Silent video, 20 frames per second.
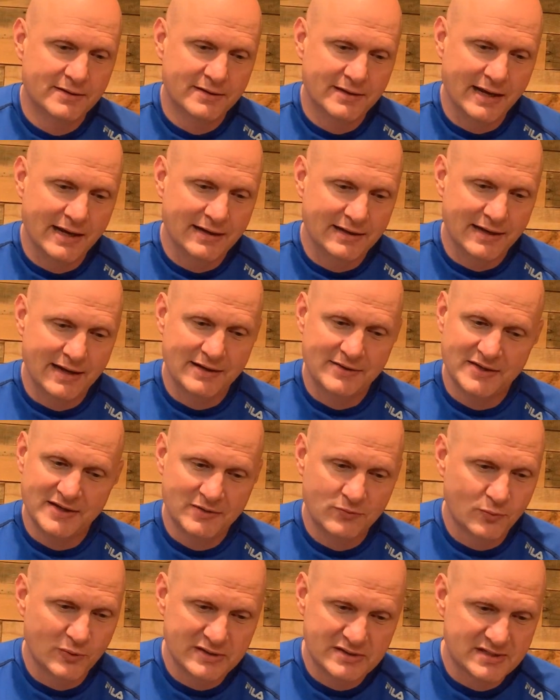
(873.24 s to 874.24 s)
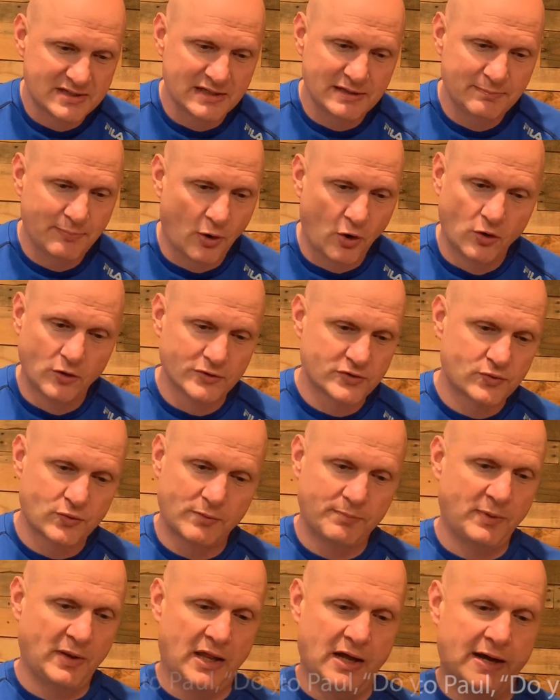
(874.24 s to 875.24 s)
And then we see Paul's
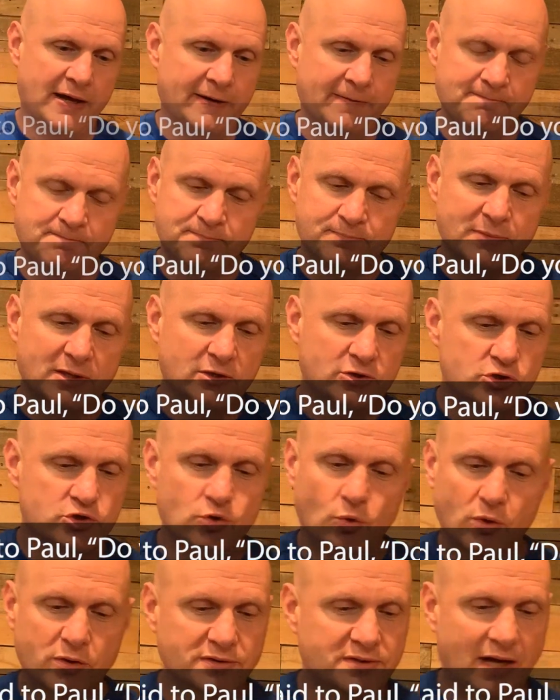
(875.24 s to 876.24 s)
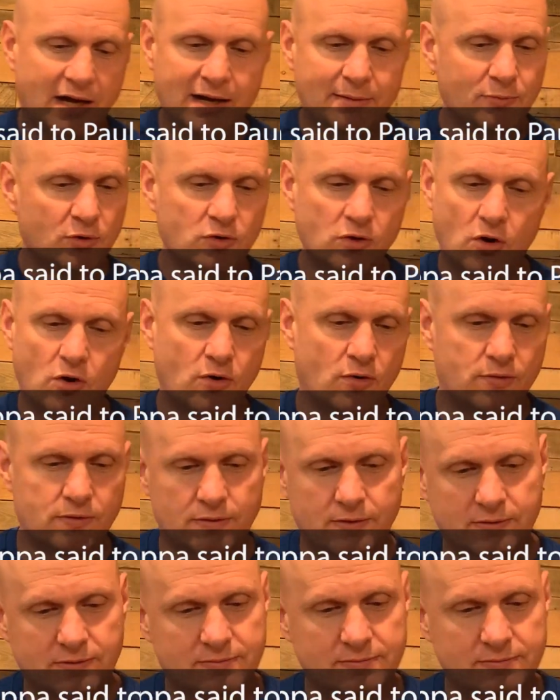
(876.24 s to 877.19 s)
reply, "Short time or long,